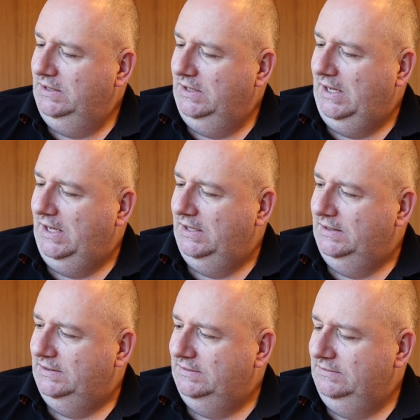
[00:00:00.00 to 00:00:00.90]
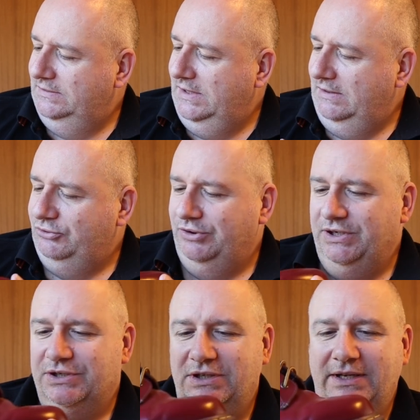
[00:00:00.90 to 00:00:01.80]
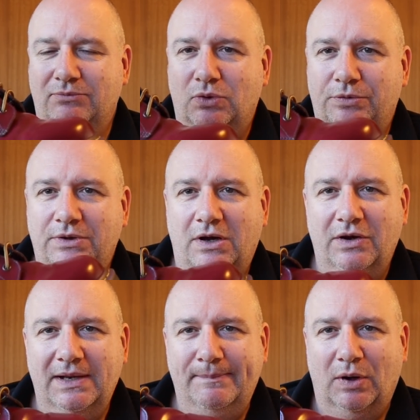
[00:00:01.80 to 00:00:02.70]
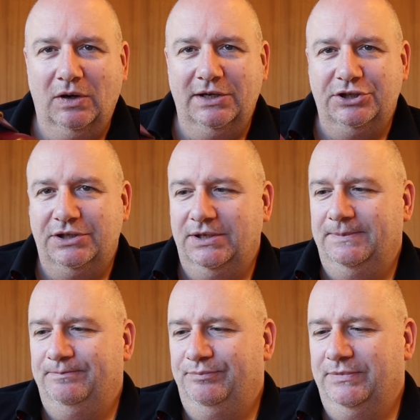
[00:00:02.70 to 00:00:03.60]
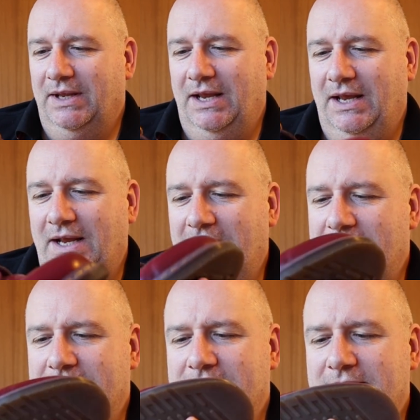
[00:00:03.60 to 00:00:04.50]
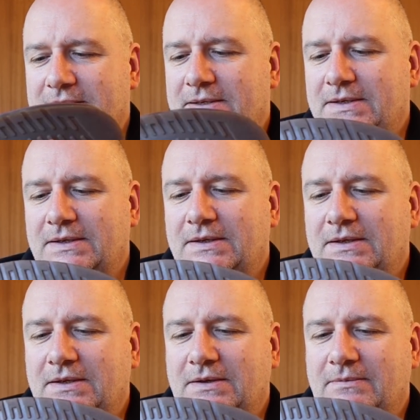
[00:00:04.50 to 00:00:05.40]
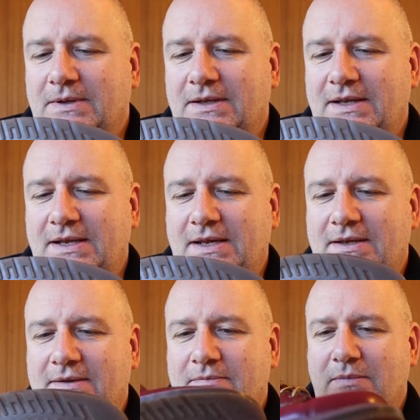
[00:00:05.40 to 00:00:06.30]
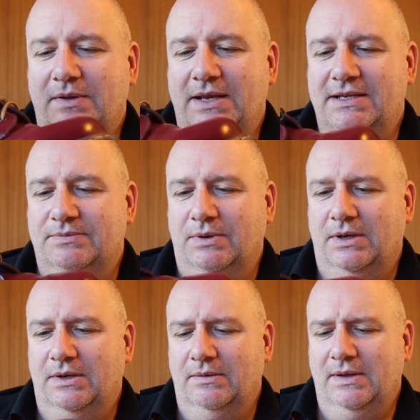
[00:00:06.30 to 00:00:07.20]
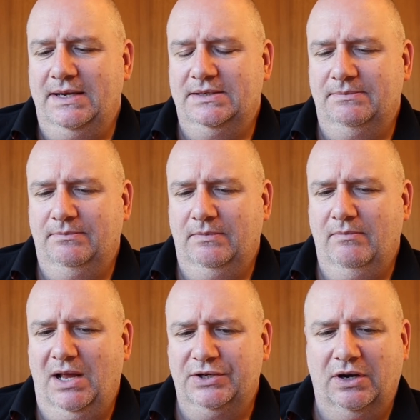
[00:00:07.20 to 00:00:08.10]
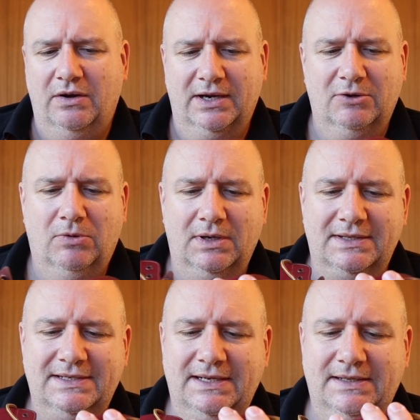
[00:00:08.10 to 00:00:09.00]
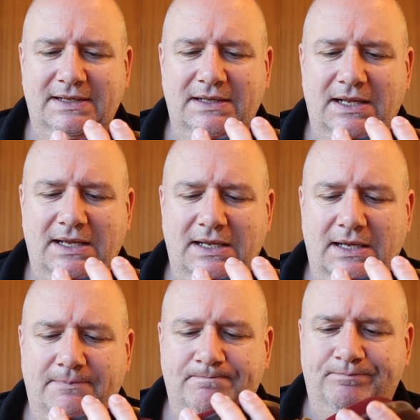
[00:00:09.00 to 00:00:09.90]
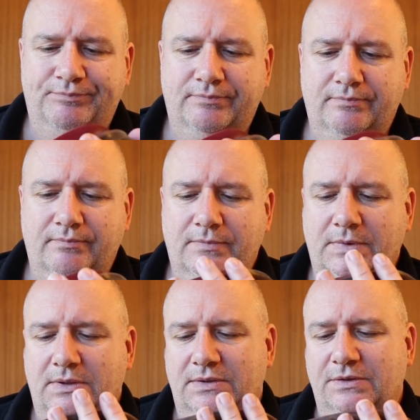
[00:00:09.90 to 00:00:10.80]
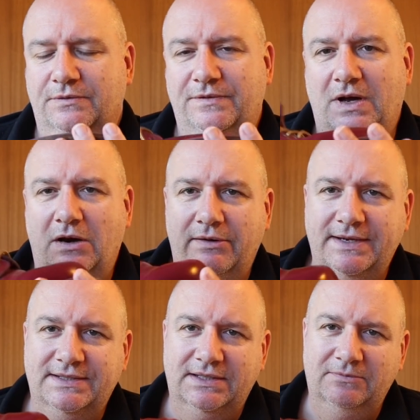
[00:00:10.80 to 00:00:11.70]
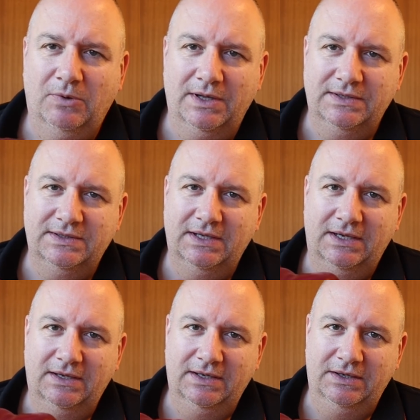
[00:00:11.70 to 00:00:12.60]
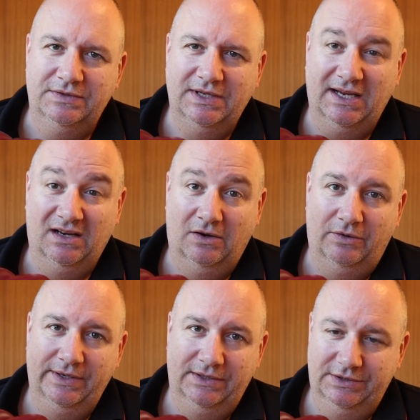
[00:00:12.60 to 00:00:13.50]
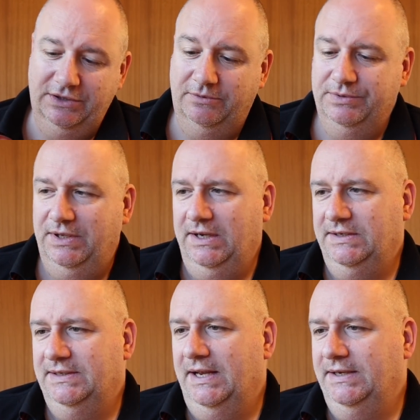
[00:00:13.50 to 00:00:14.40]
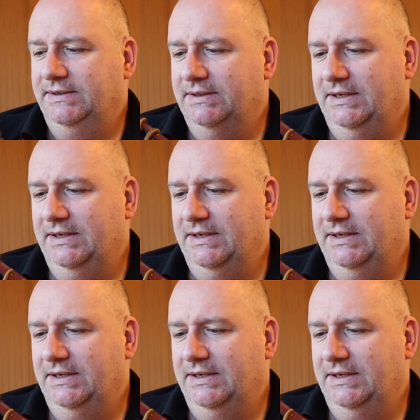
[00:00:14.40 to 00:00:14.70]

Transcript: And yeah, traditionally worn, highly polished. But these are much higher quality than the sort of Far Eastern ones that you see a lot in the shops these days.